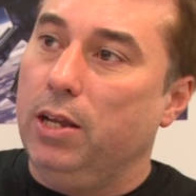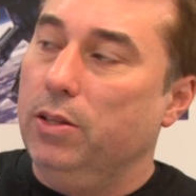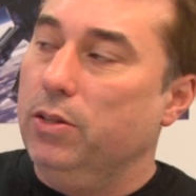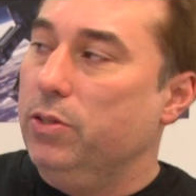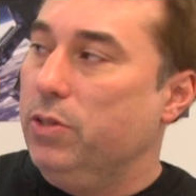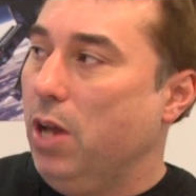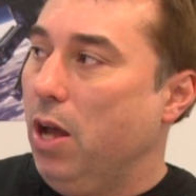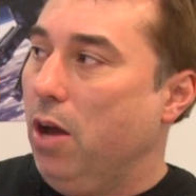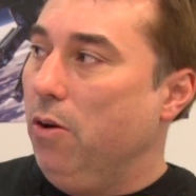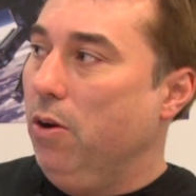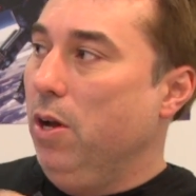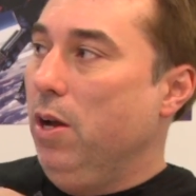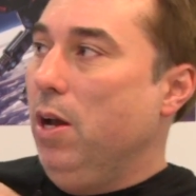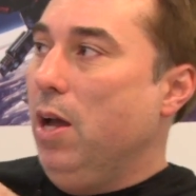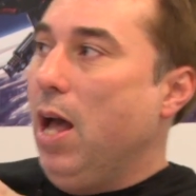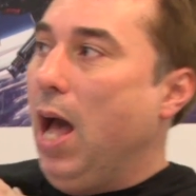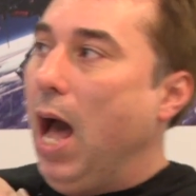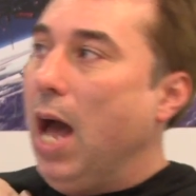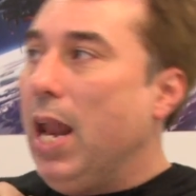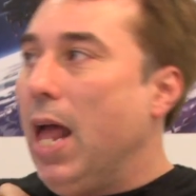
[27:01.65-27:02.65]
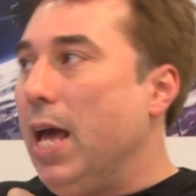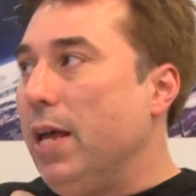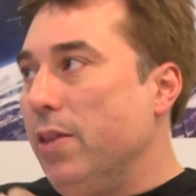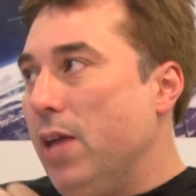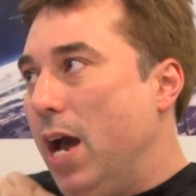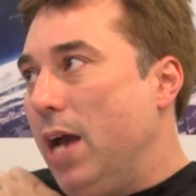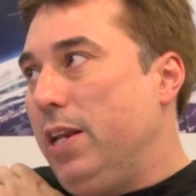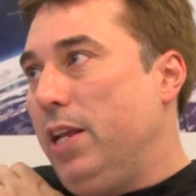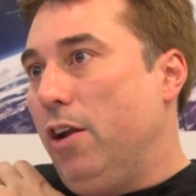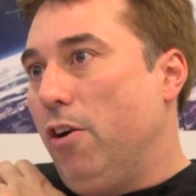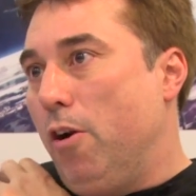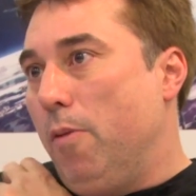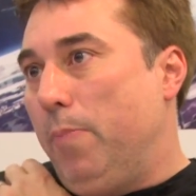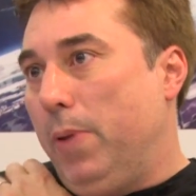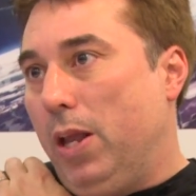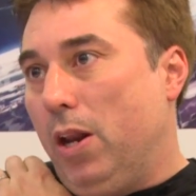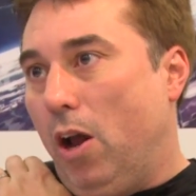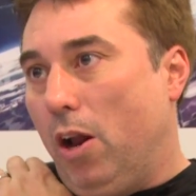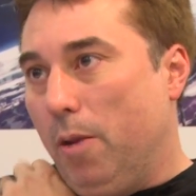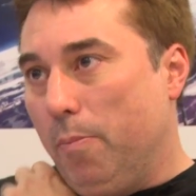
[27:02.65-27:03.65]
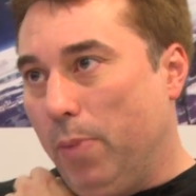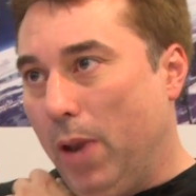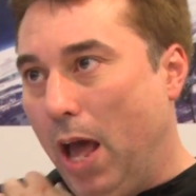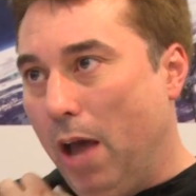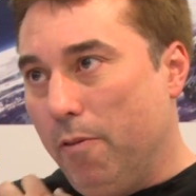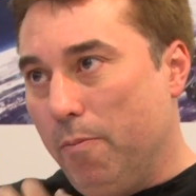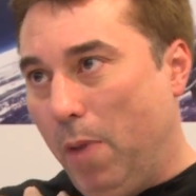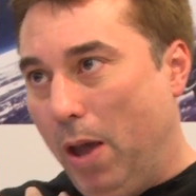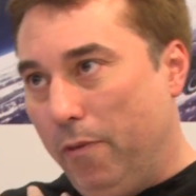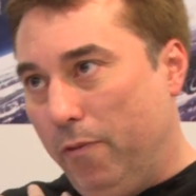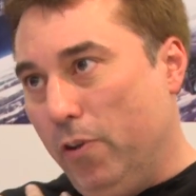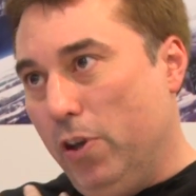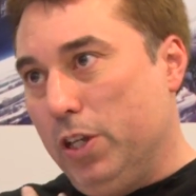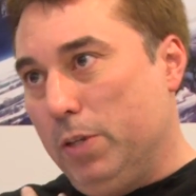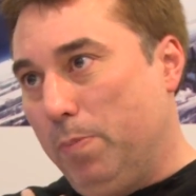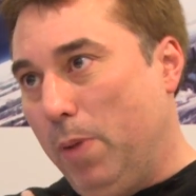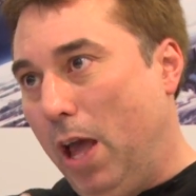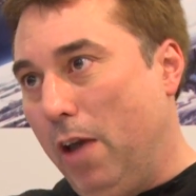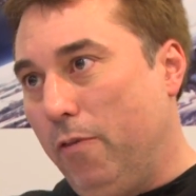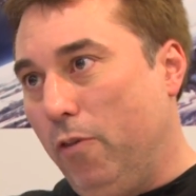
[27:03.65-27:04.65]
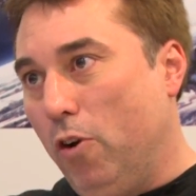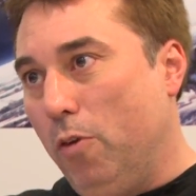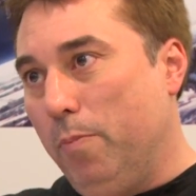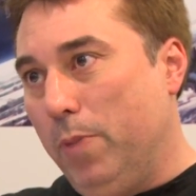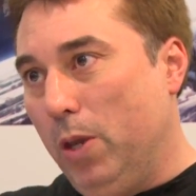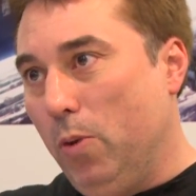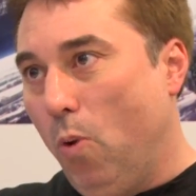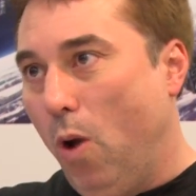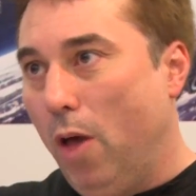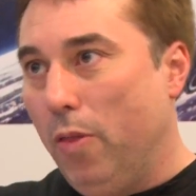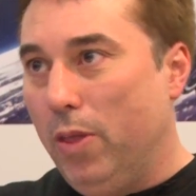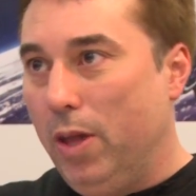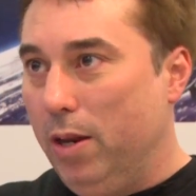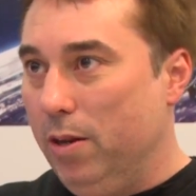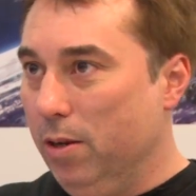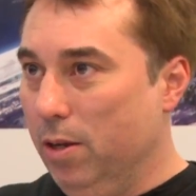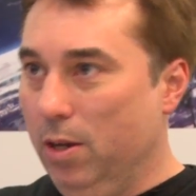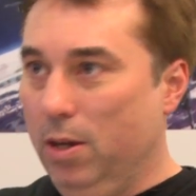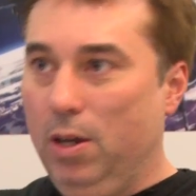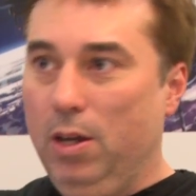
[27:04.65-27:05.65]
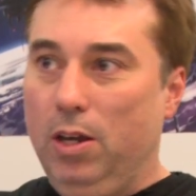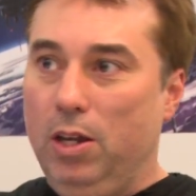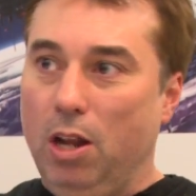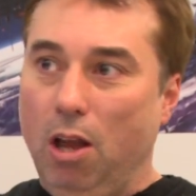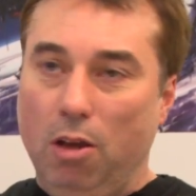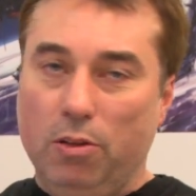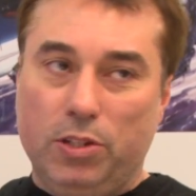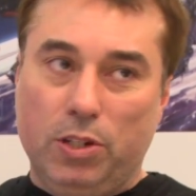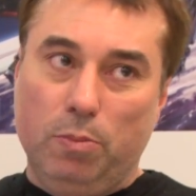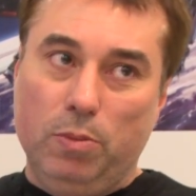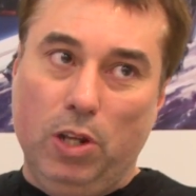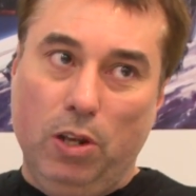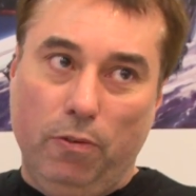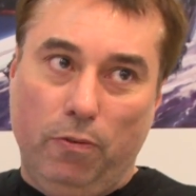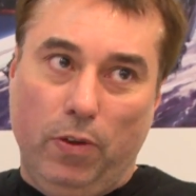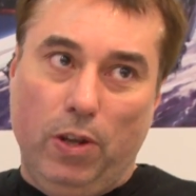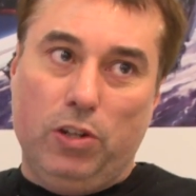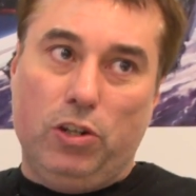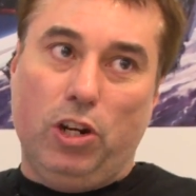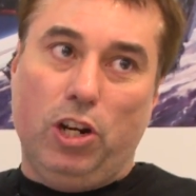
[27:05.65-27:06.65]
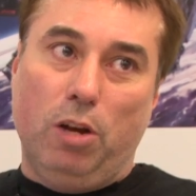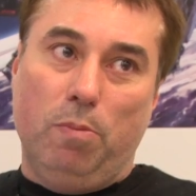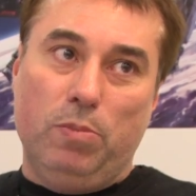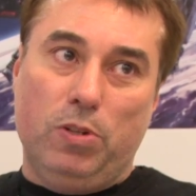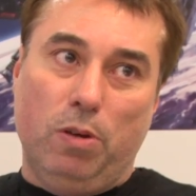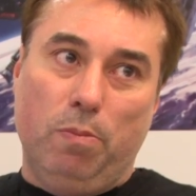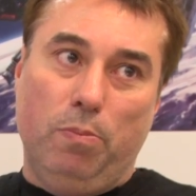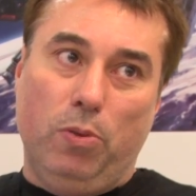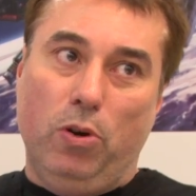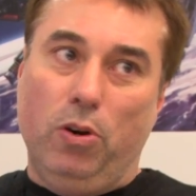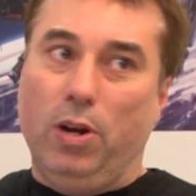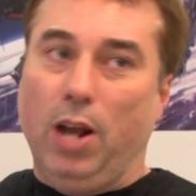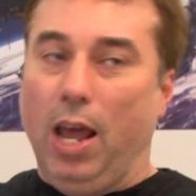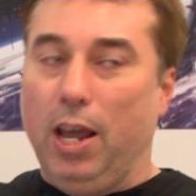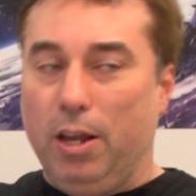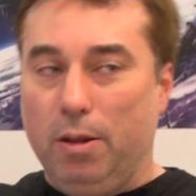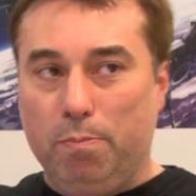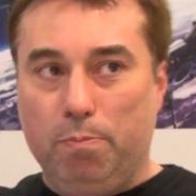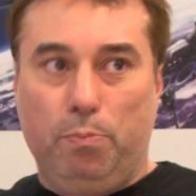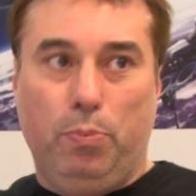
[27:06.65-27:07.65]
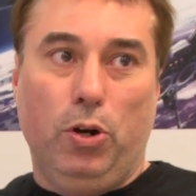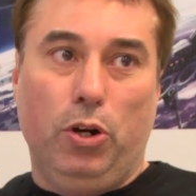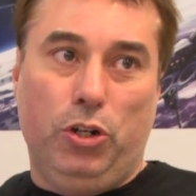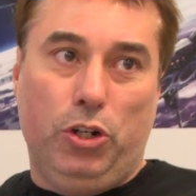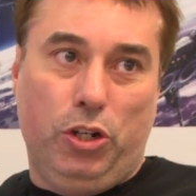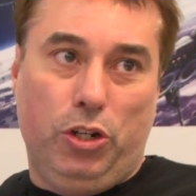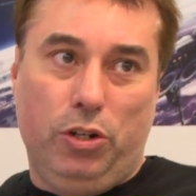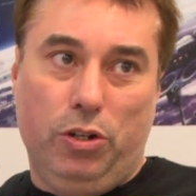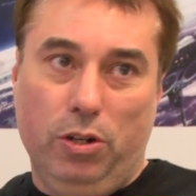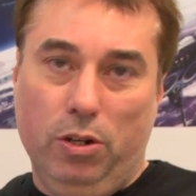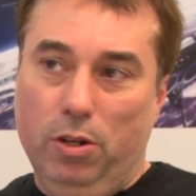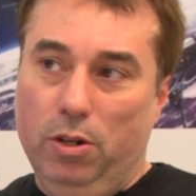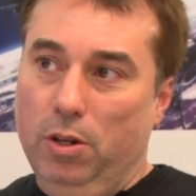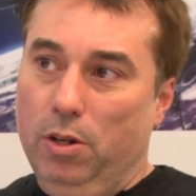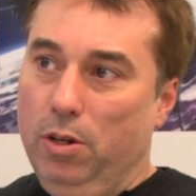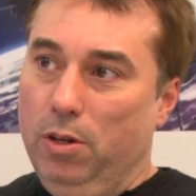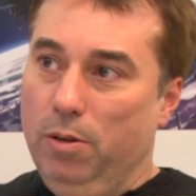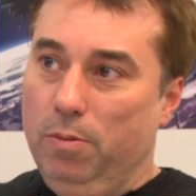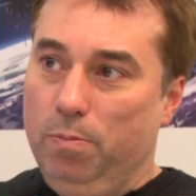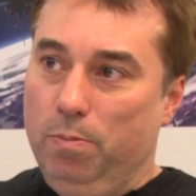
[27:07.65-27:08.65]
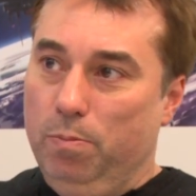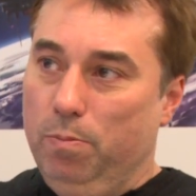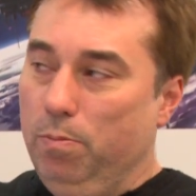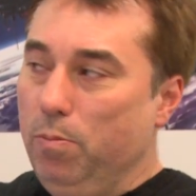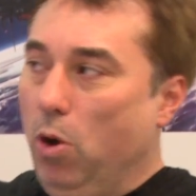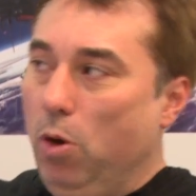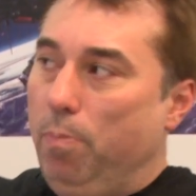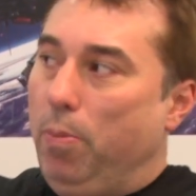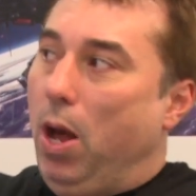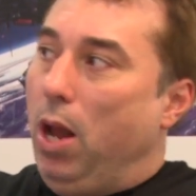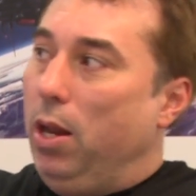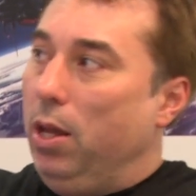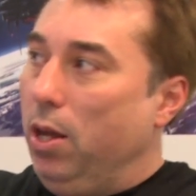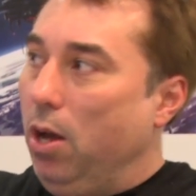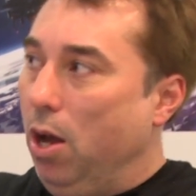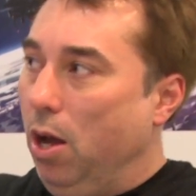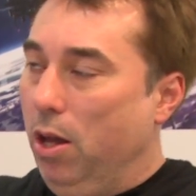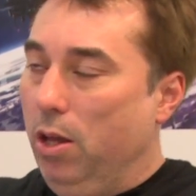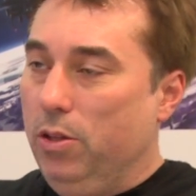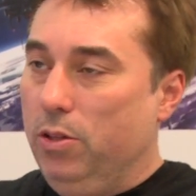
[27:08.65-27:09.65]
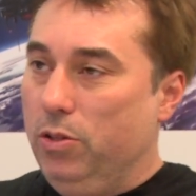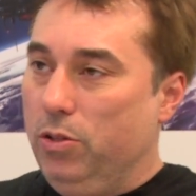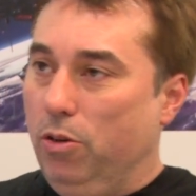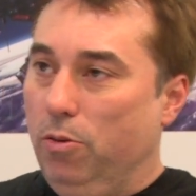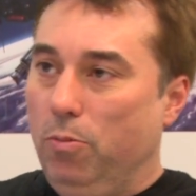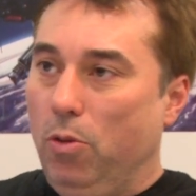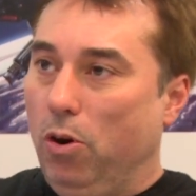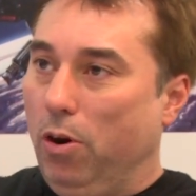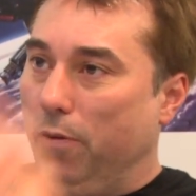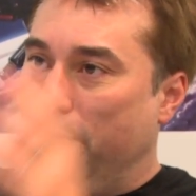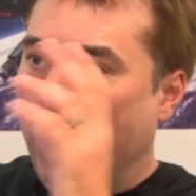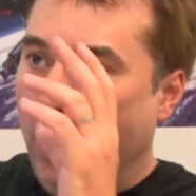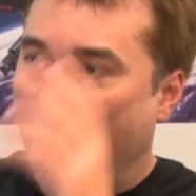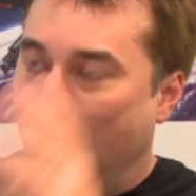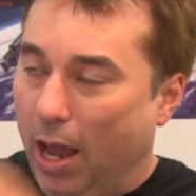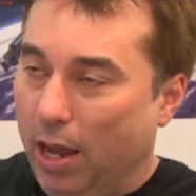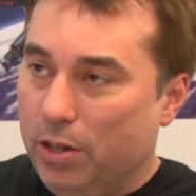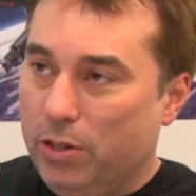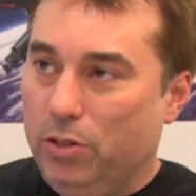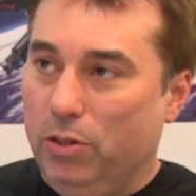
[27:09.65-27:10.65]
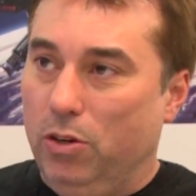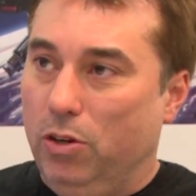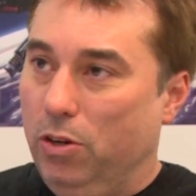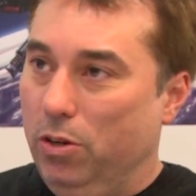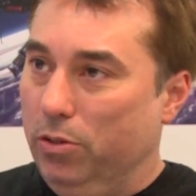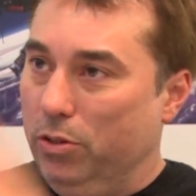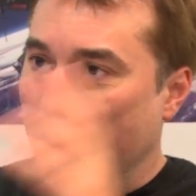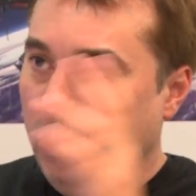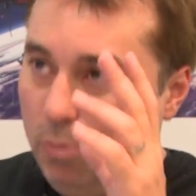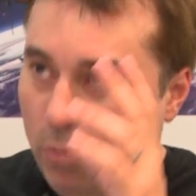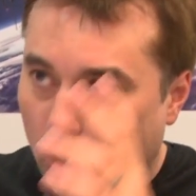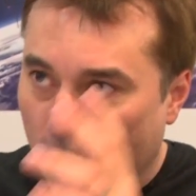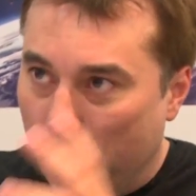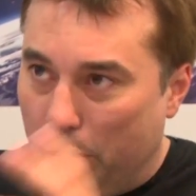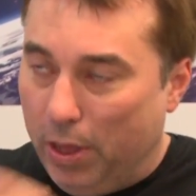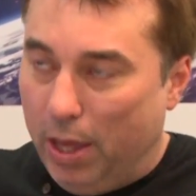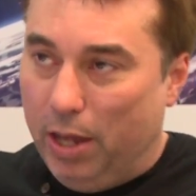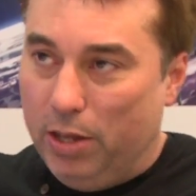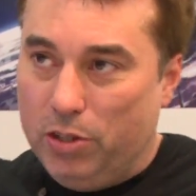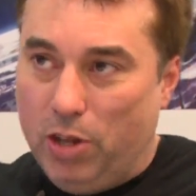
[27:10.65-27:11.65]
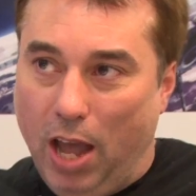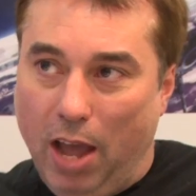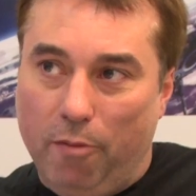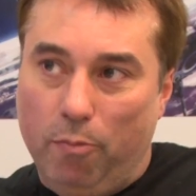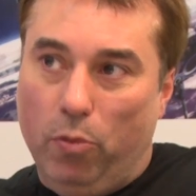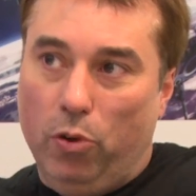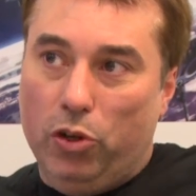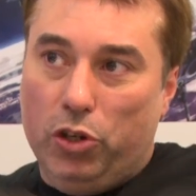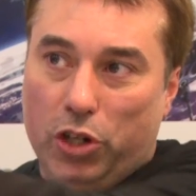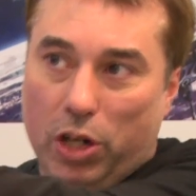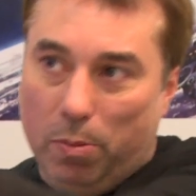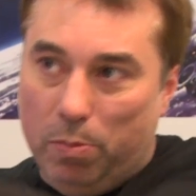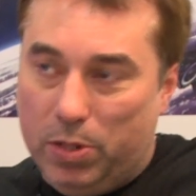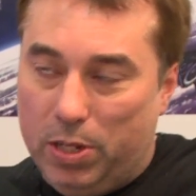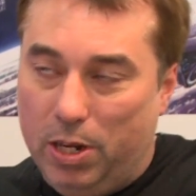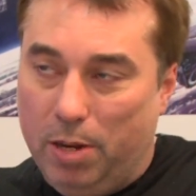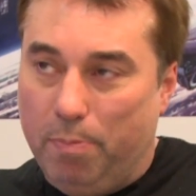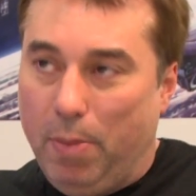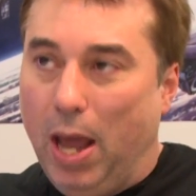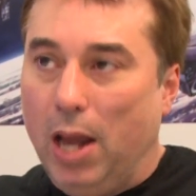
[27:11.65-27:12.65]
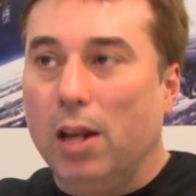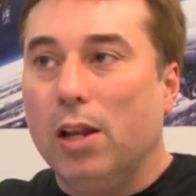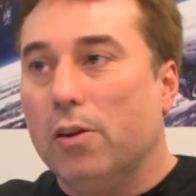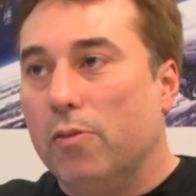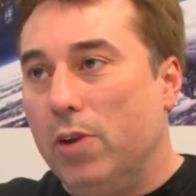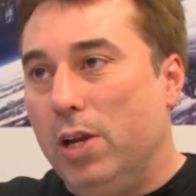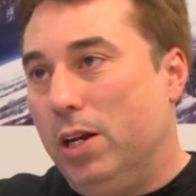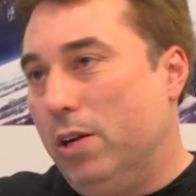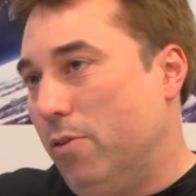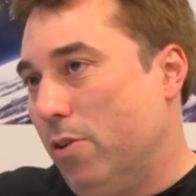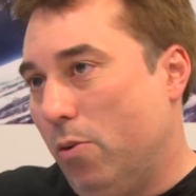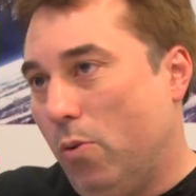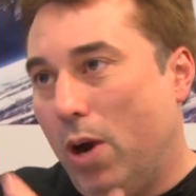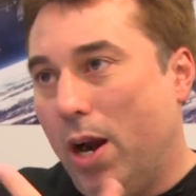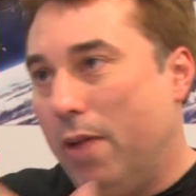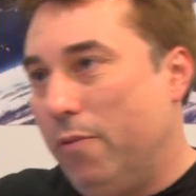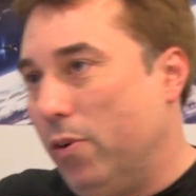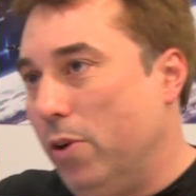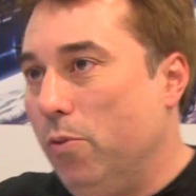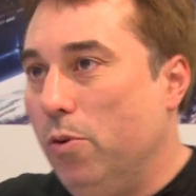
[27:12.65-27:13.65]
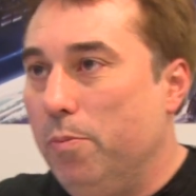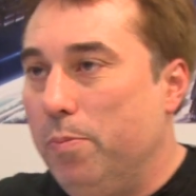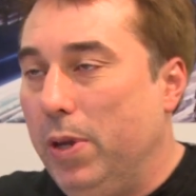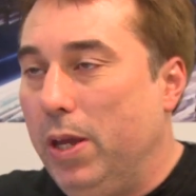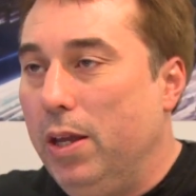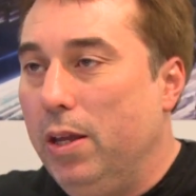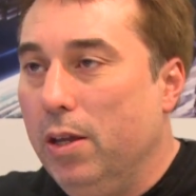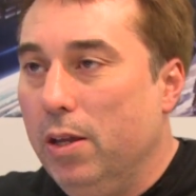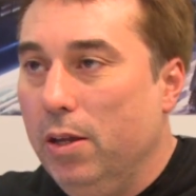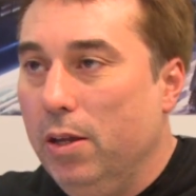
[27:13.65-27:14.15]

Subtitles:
And so I like the idea of being on my first platform be one that, some new feature comes on board, I can push more polygons or more effects or do more things or have more ships in a battle arena or whatever it will be.